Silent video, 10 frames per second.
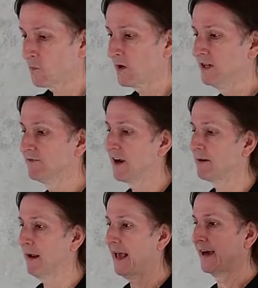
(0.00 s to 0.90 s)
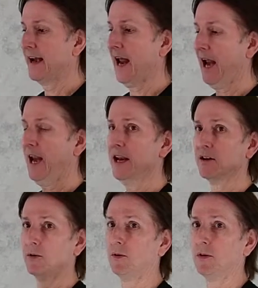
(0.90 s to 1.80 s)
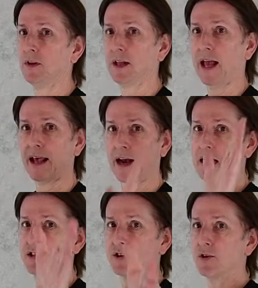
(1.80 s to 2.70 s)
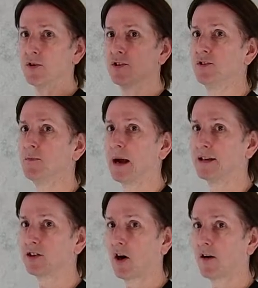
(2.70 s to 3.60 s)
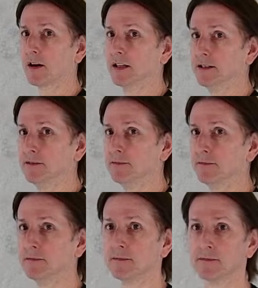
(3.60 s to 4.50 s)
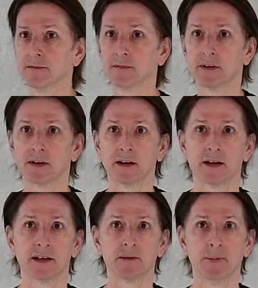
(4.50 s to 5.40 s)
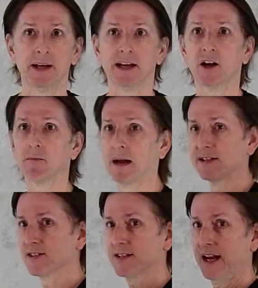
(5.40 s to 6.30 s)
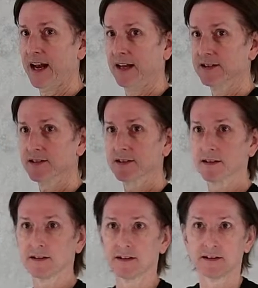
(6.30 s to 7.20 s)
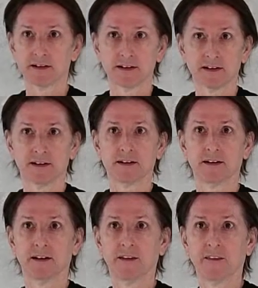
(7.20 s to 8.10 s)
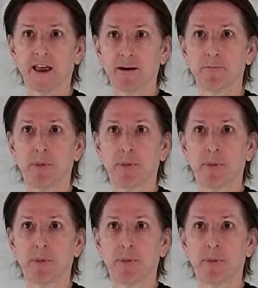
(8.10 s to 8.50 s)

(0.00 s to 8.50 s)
If I'm at an angle and I turn to my target, depending on my stance, that